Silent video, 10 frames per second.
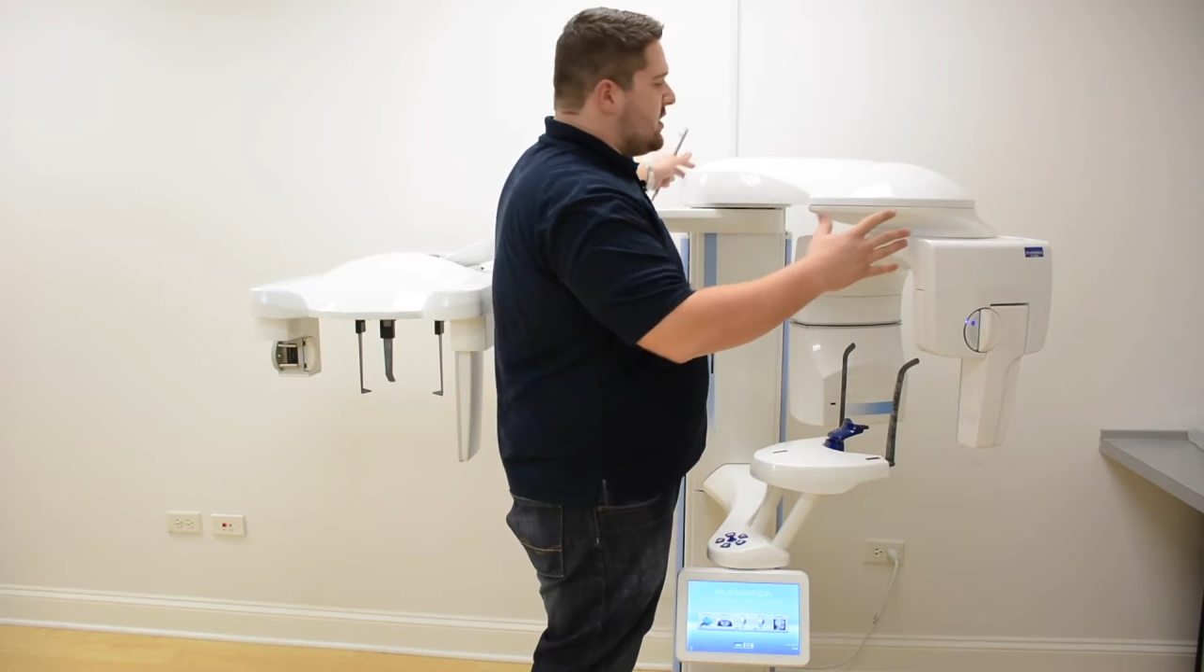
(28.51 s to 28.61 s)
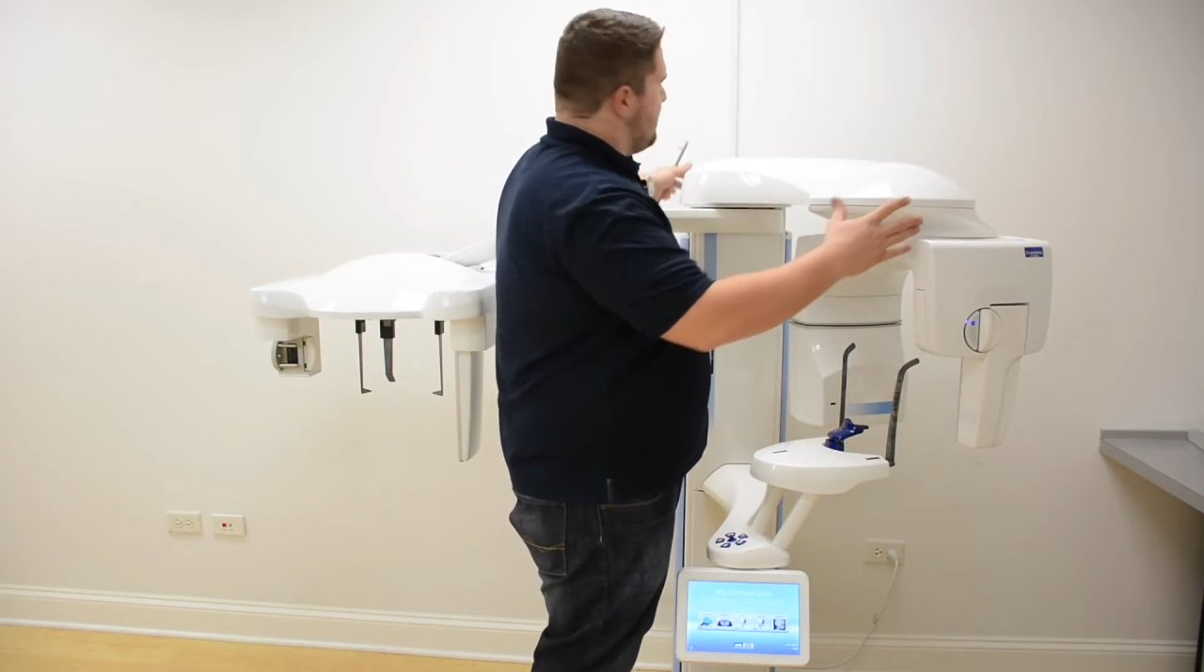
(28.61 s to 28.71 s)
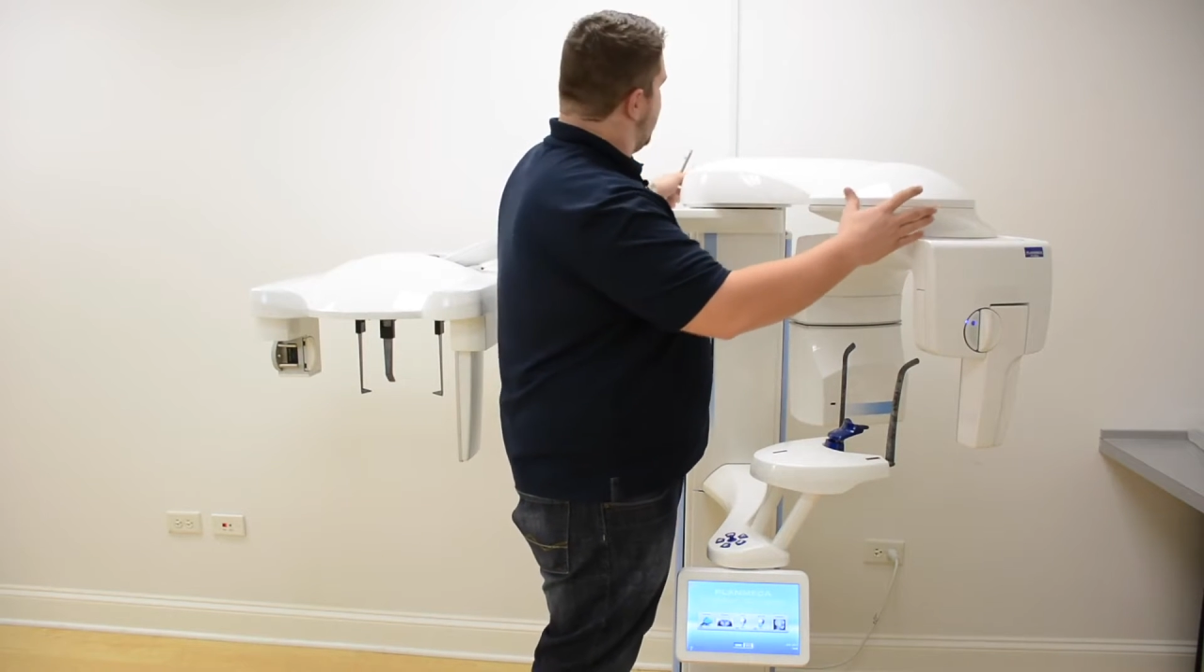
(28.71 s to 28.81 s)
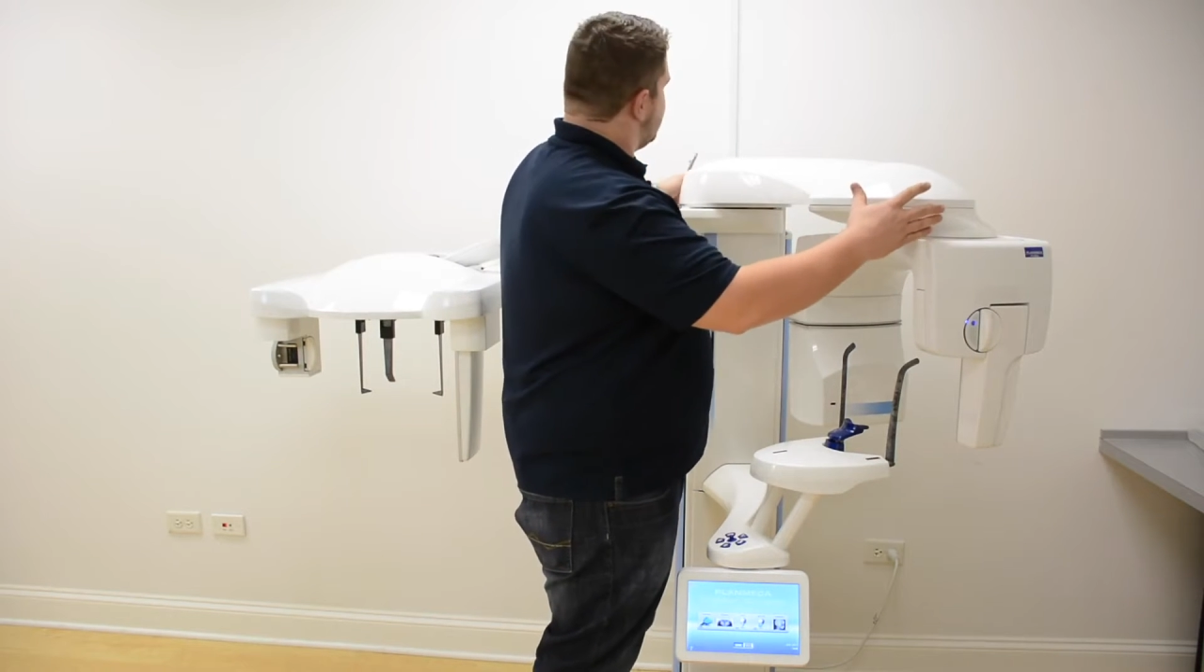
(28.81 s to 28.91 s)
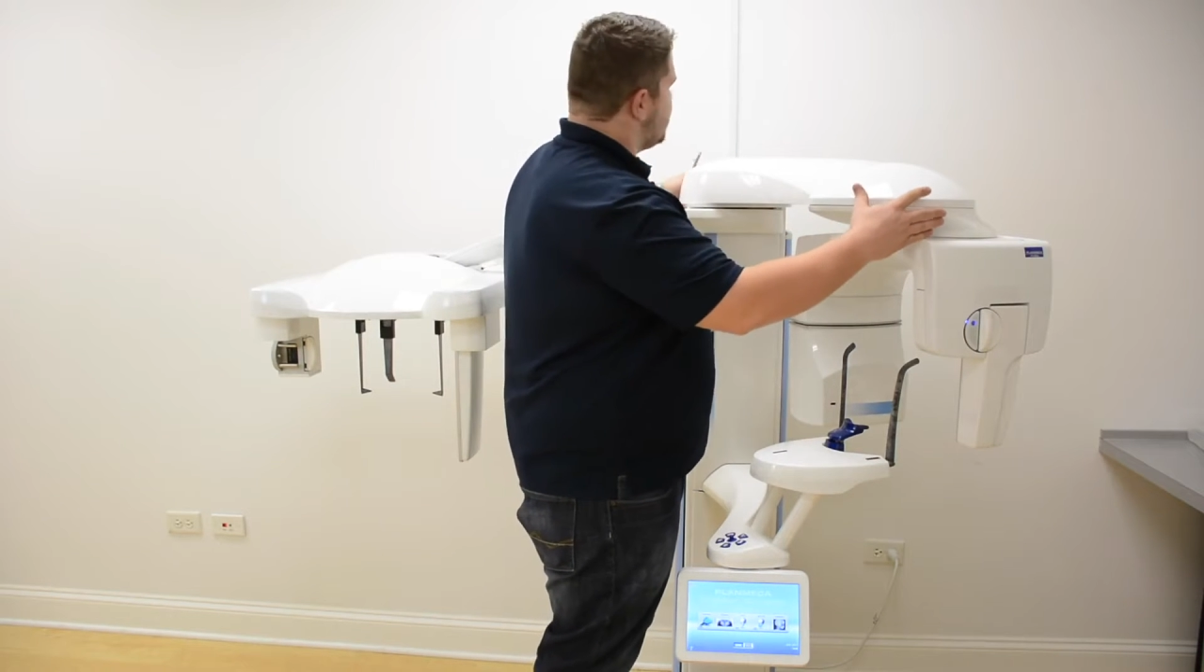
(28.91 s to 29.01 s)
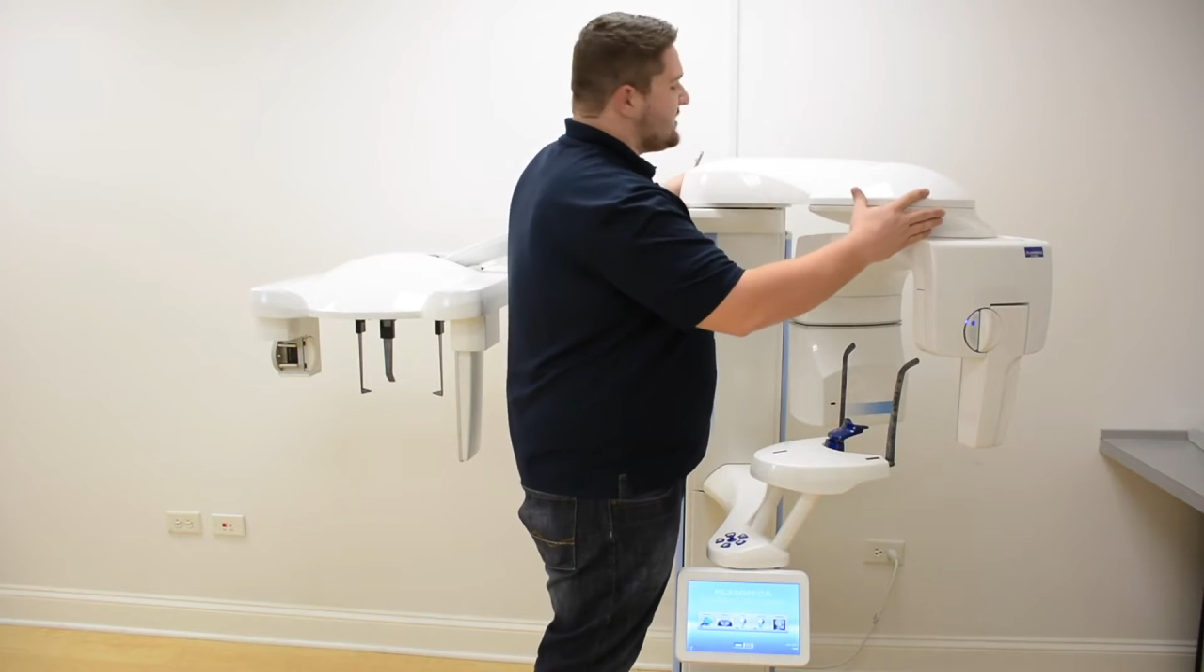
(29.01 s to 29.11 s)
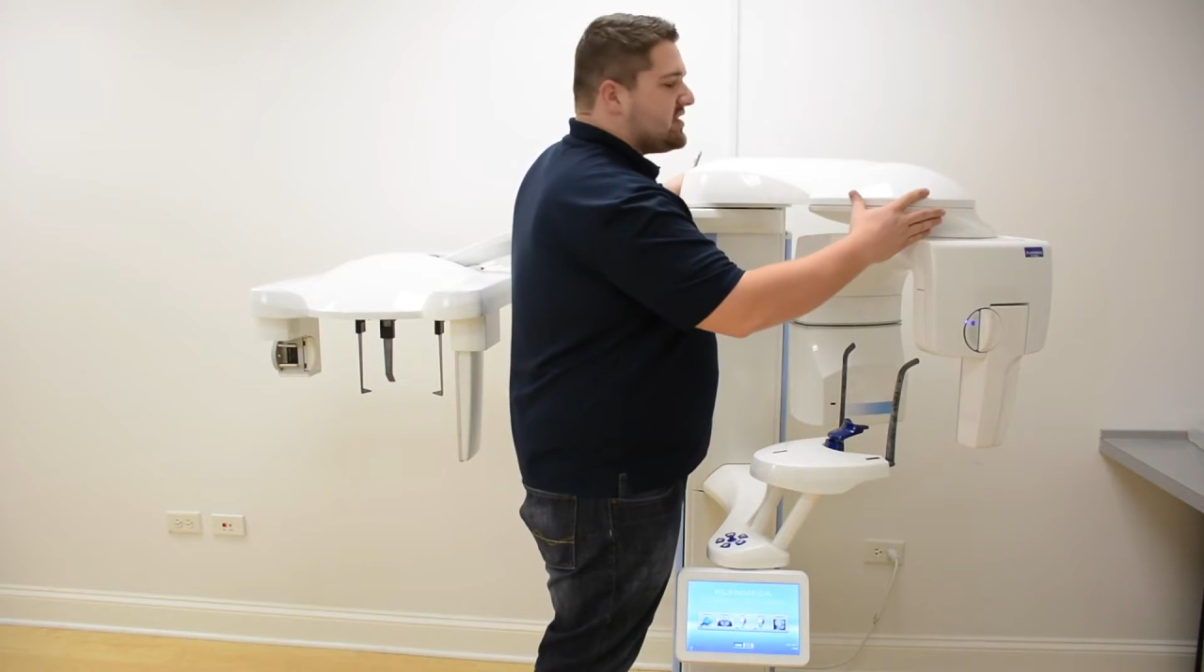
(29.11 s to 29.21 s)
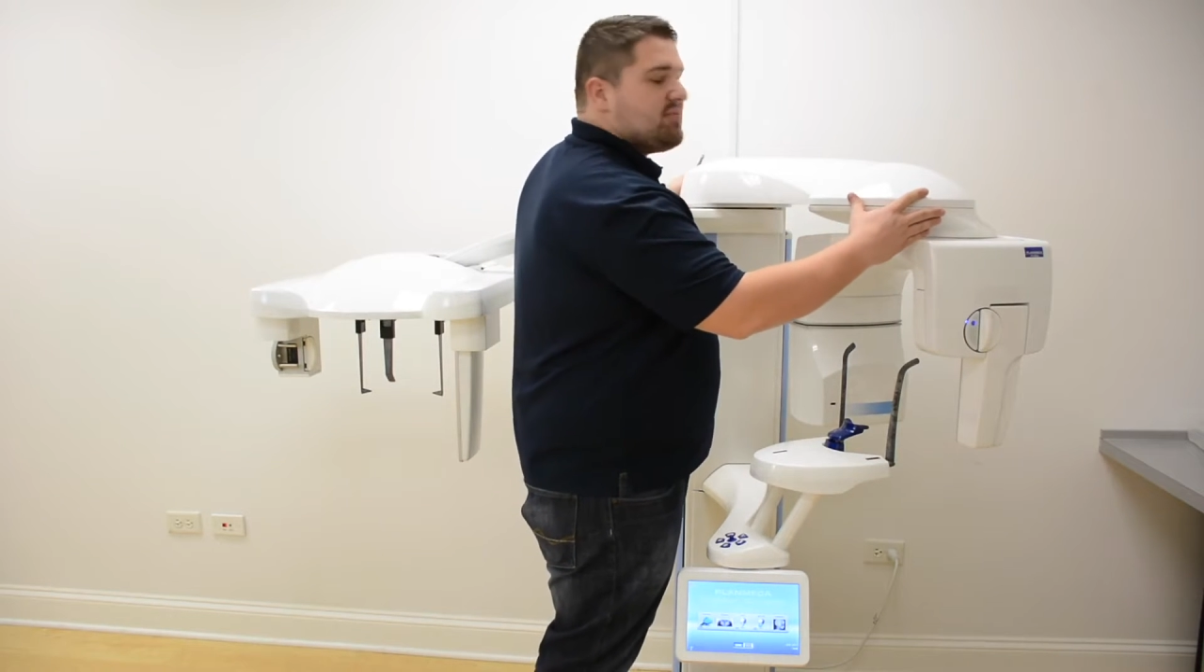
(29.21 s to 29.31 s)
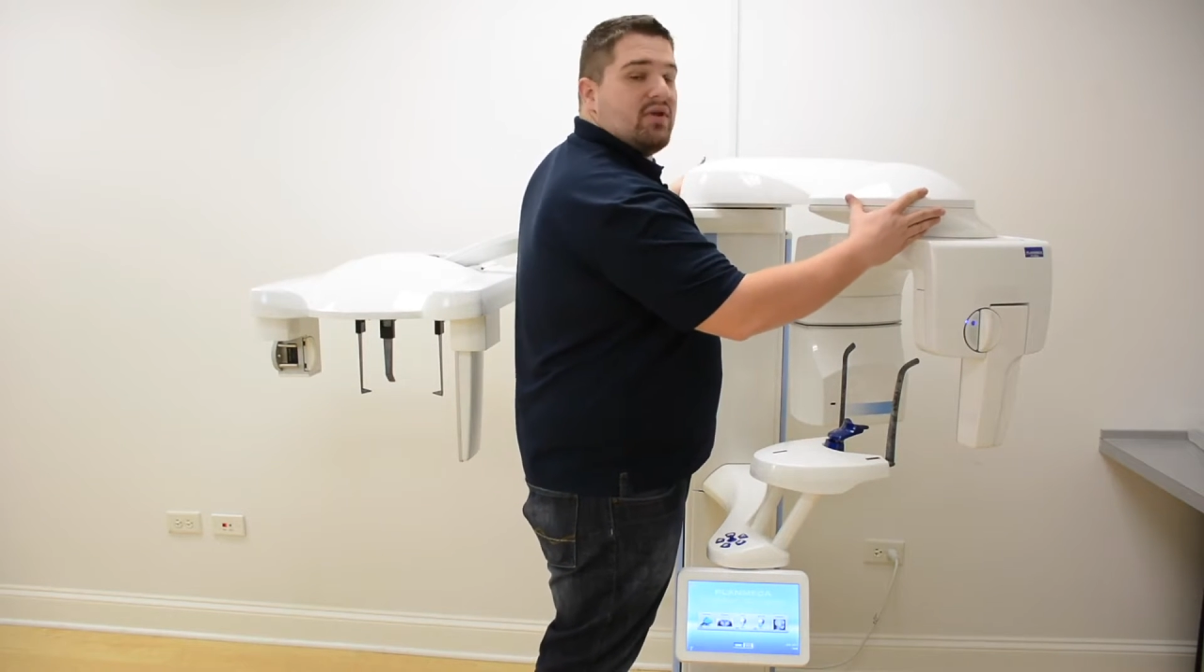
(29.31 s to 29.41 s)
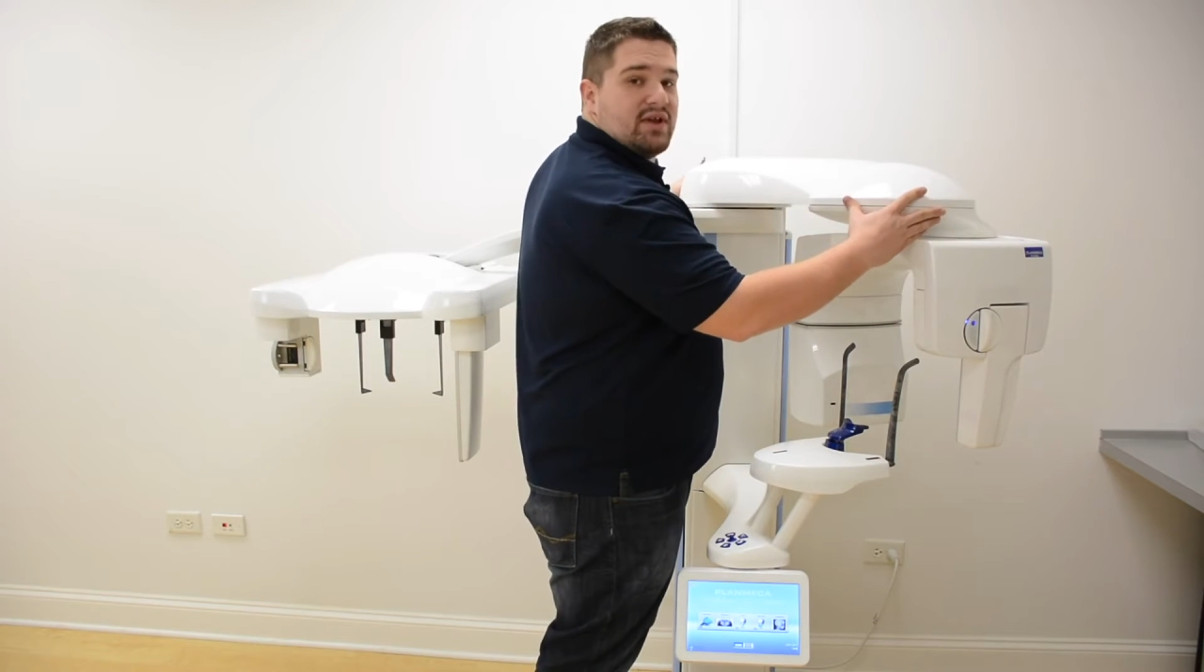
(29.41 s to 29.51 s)
by gently
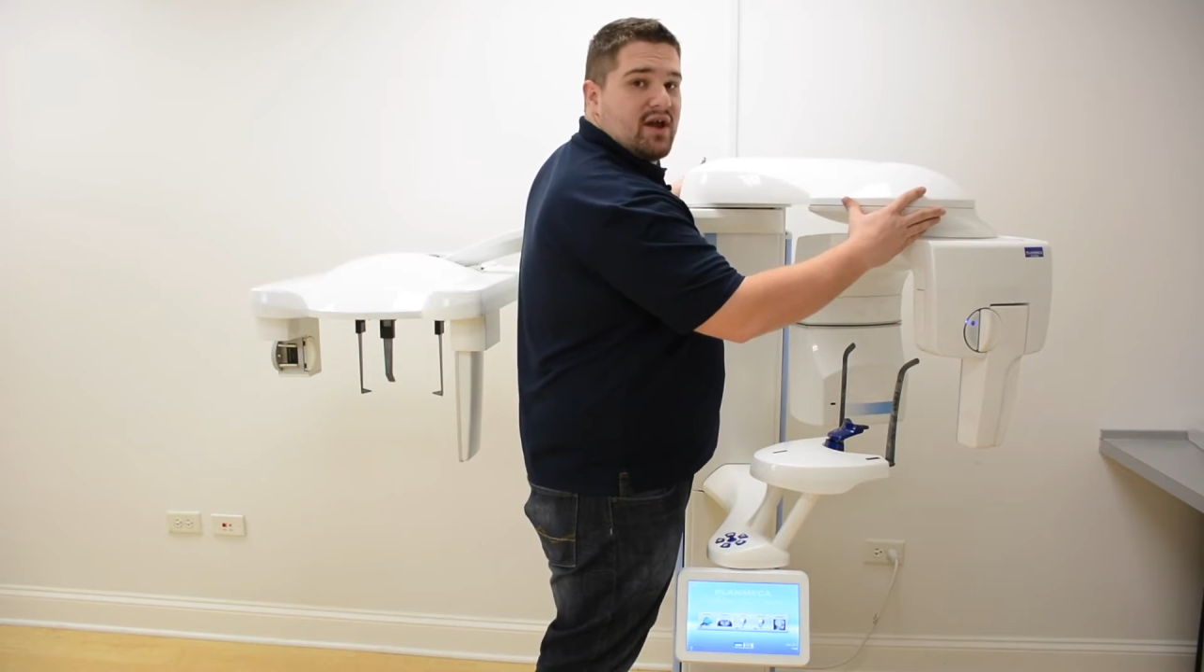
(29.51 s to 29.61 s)
pulling